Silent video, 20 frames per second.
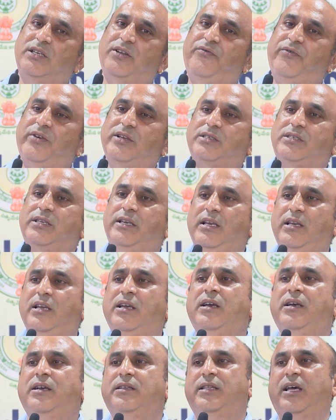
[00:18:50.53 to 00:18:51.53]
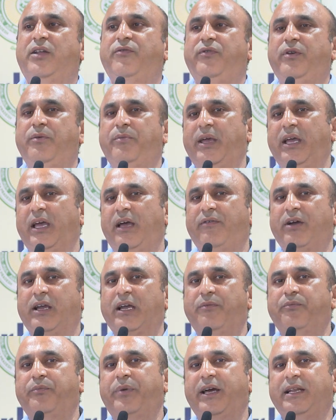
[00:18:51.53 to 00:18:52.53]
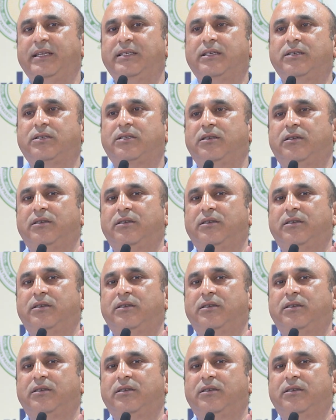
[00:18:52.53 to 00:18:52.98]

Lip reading: if we see, then we may have a comparison.